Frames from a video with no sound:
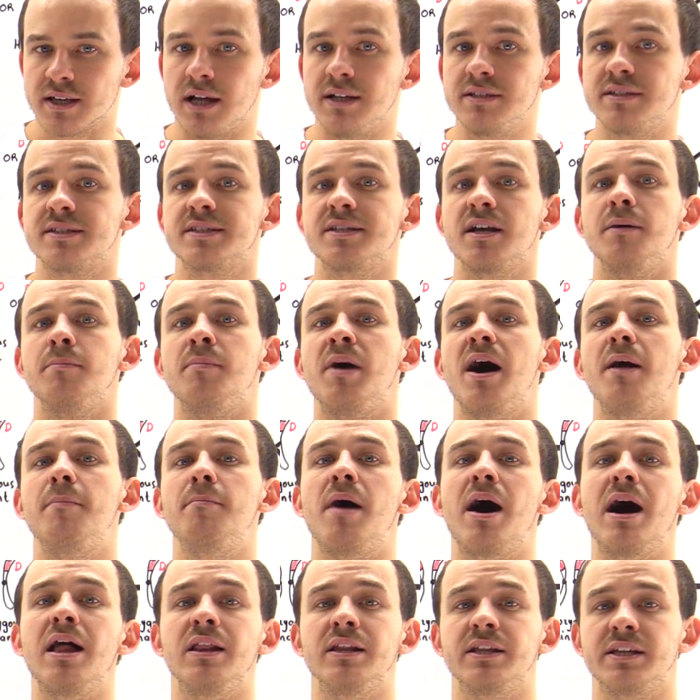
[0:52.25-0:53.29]
on some
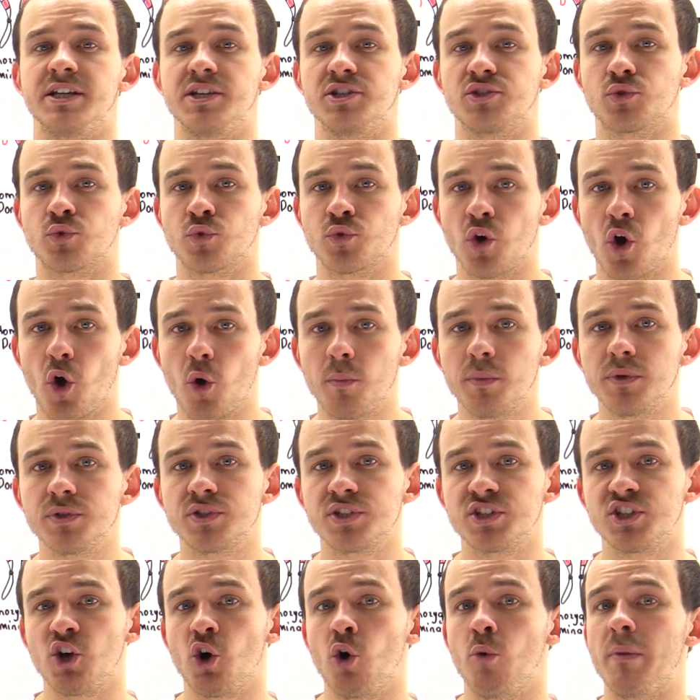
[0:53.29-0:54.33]
homologous
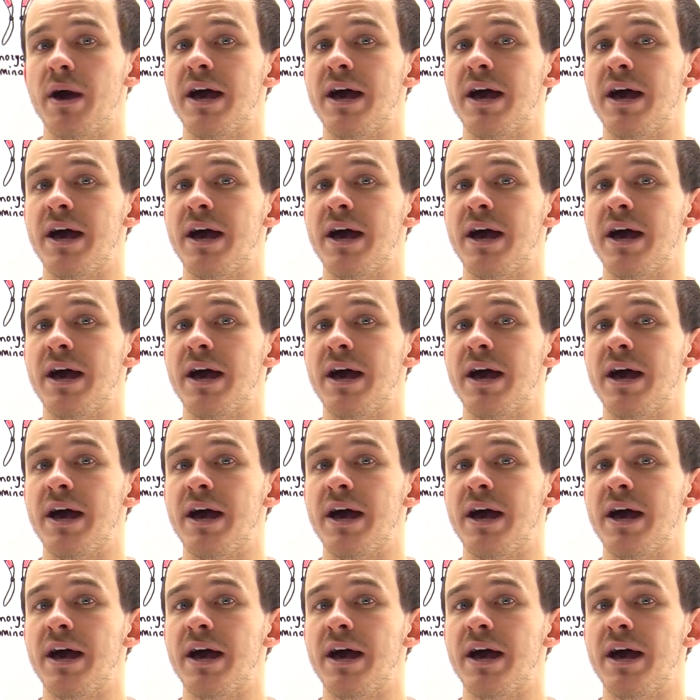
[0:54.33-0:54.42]
chromosome